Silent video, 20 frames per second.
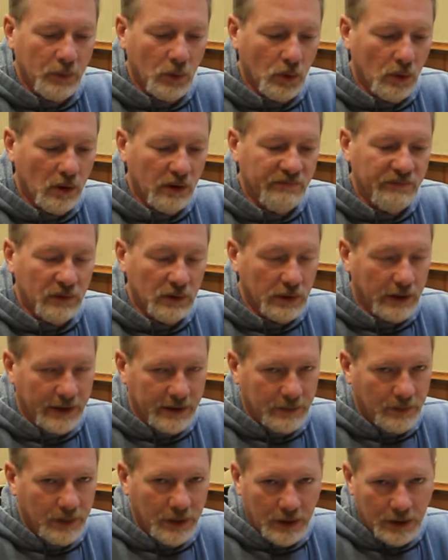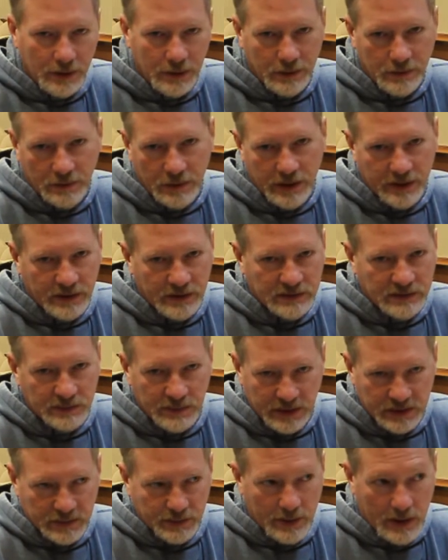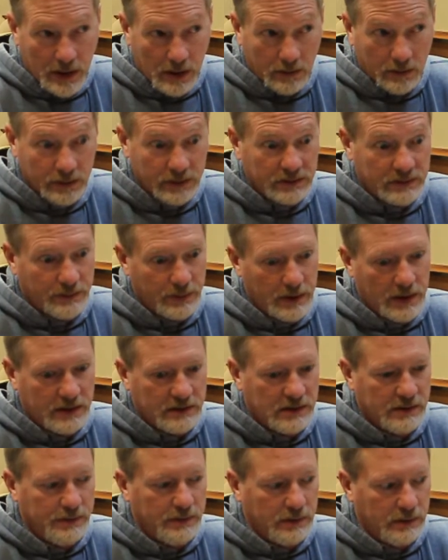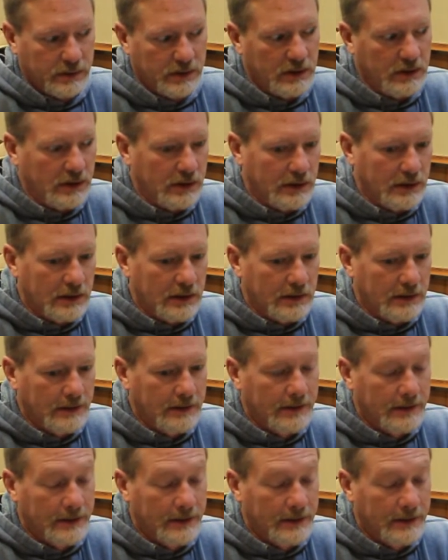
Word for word: Or if you're like me and you like as much power as possible, then uh,